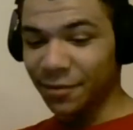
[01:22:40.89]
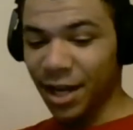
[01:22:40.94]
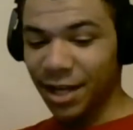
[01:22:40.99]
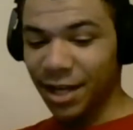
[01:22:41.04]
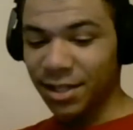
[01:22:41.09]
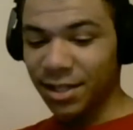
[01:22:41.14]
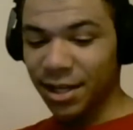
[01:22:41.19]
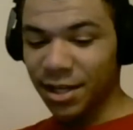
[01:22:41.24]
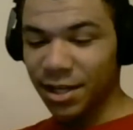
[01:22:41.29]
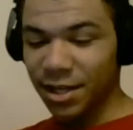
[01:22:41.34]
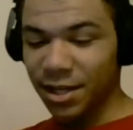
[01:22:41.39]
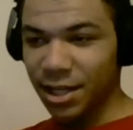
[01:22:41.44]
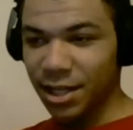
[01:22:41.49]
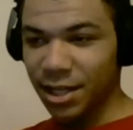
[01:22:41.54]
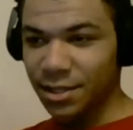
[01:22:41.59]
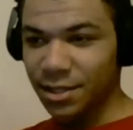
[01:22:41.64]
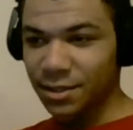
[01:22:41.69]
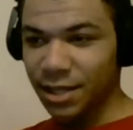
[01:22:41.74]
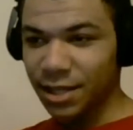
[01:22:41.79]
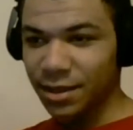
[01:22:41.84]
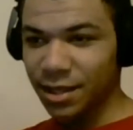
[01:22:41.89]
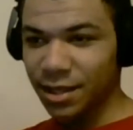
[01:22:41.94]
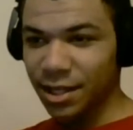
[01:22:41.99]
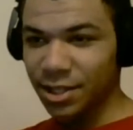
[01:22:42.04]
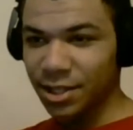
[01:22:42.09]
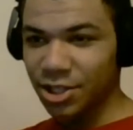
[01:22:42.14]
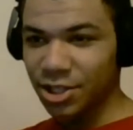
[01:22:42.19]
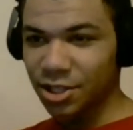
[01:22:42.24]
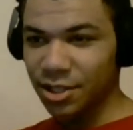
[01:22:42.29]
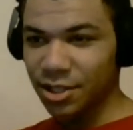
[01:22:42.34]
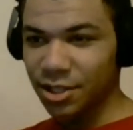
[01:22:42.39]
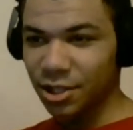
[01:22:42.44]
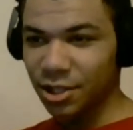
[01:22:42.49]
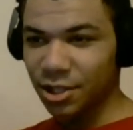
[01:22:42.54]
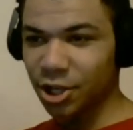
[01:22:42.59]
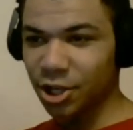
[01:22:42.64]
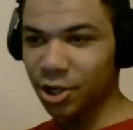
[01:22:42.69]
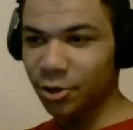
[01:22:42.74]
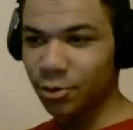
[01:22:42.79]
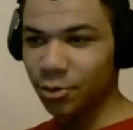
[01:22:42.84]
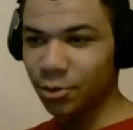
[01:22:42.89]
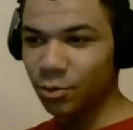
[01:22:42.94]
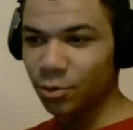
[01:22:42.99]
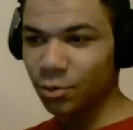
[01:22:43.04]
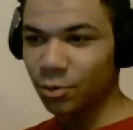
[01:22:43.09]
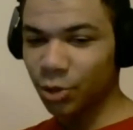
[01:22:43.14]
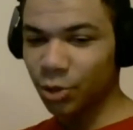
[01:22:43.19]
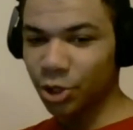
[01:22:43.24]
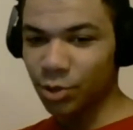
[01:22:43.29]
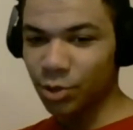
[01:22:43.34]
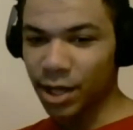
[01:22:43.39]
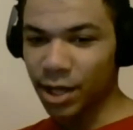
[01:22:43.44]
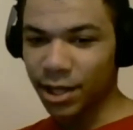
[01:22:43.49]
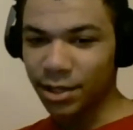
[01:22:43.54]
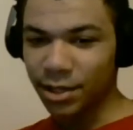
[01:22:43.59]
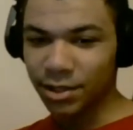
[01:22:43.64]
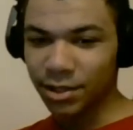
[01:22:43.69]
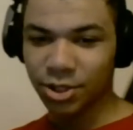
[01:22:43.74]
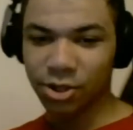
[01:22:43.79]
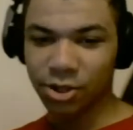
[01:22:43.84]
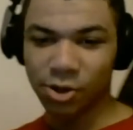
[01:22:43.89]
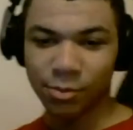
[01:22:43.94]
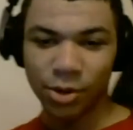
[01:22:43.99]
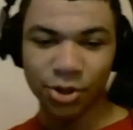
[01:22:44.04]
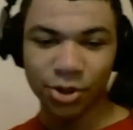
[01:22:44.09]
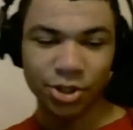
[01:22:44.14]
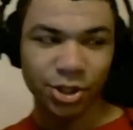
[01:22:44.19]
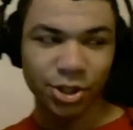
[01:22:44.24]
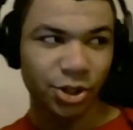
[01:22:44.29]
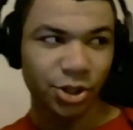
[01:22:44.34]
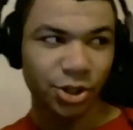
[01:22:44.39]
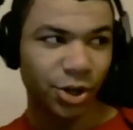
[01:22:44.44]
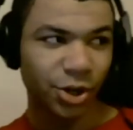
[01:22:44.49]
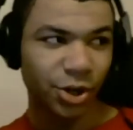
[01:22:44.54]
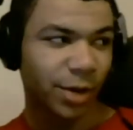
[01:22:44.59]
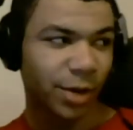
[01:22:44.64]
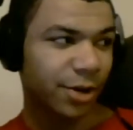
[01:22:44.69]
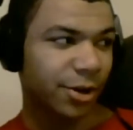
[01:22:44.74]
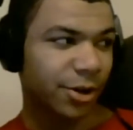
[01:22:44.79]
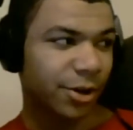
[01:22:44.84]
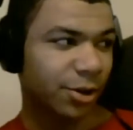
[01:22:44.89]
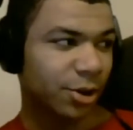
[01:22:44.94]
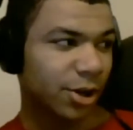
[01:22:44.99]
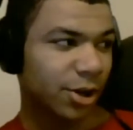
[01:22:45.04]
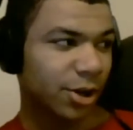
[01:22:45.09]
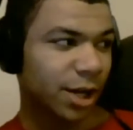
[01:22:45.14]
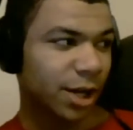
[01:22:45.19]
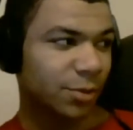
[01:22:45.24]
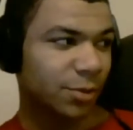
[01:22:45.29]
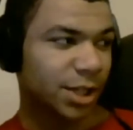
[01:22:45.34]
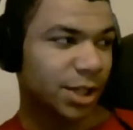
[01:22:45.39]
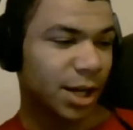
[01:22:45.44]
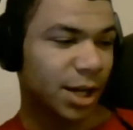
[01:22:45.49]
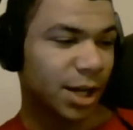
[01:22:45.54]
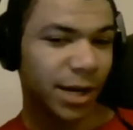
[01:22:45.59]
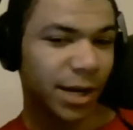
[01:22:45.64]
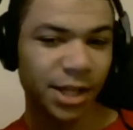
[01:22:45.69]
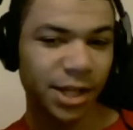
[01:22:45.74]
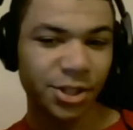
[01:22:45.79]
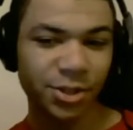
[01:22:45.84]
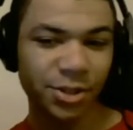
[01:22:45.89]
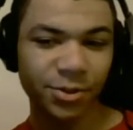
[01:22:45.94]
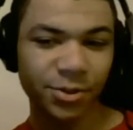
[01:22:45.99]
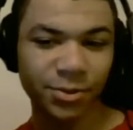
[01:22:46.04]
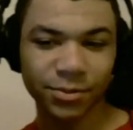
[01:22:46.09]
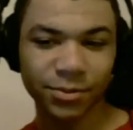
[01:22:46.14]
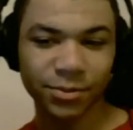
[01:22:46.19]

not done is I think it's Q, where you like slow motion turn around and look at what's coming at you.